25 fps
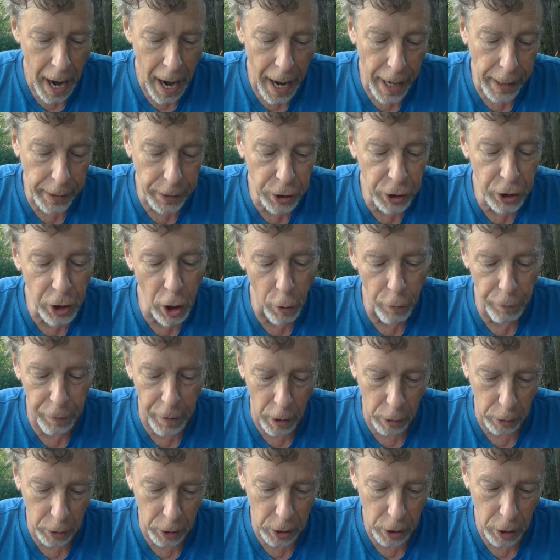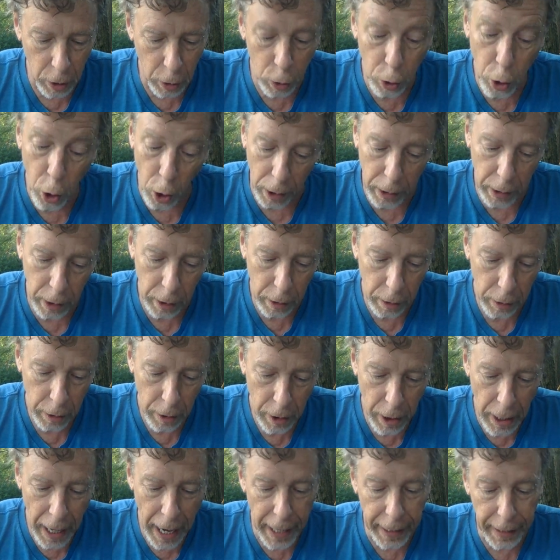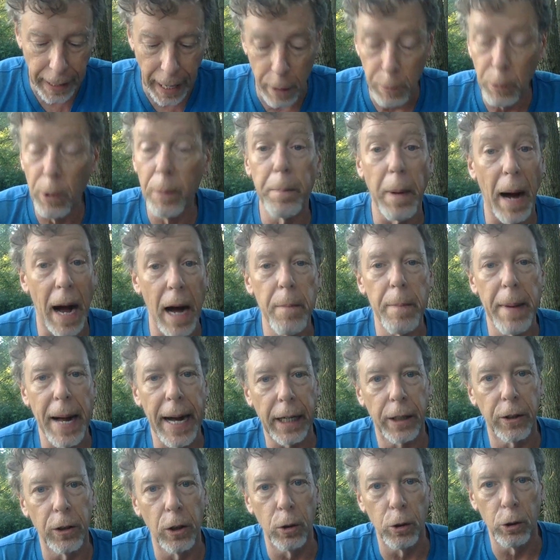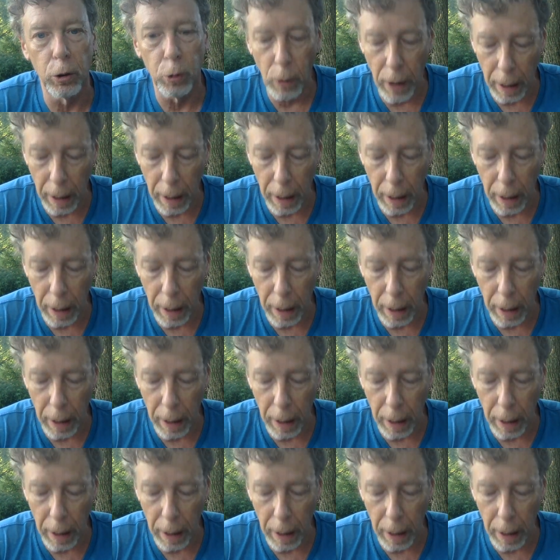And so, folks, look, and I would buy back those